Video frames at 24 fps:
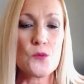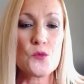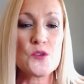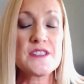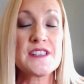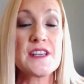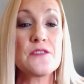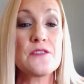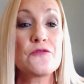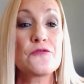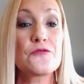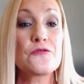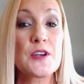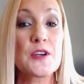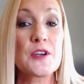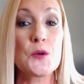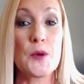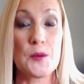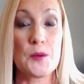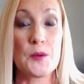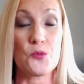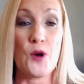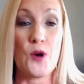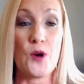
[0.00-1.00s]
a
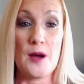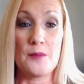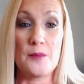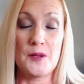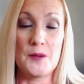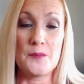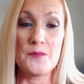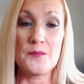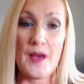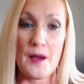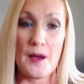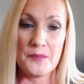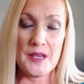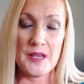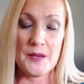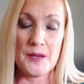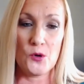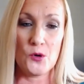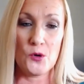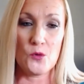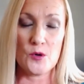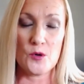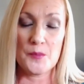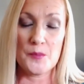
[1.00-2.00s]
frequent problem, that
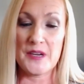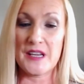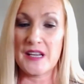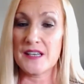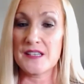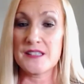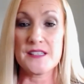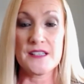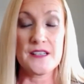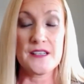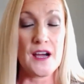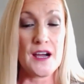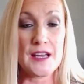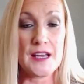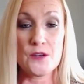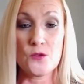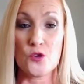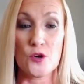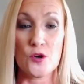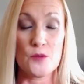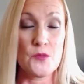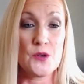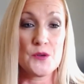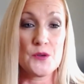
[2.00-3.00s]
people were being denied
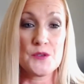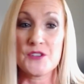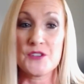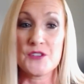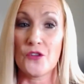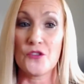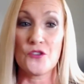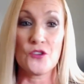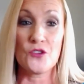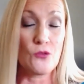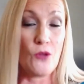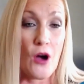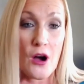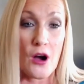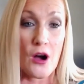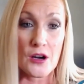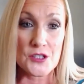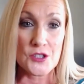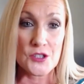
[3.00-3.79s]
hormones on the long